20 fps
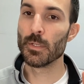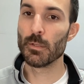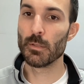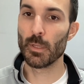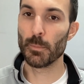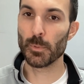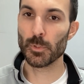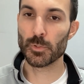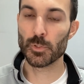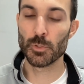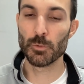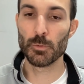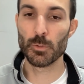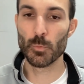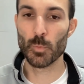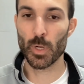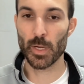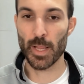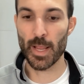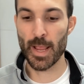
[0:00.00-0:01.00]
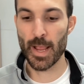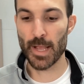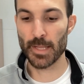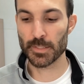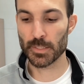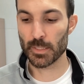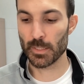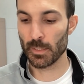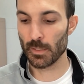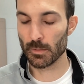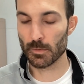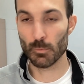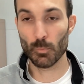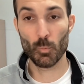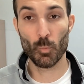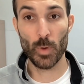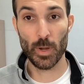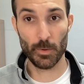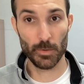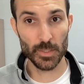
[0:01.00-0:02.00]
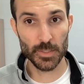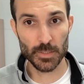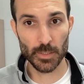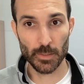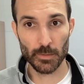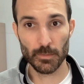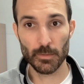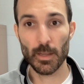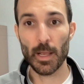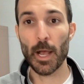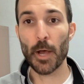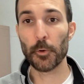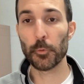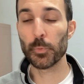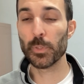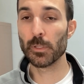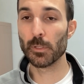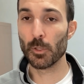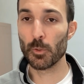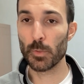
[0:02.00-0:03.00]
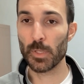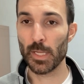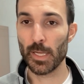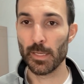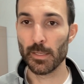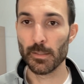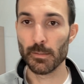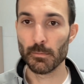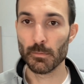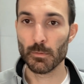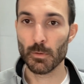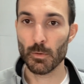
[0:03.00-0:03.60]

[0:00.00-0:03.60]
Number 2 you want to ask is, where is it? How do we locate it?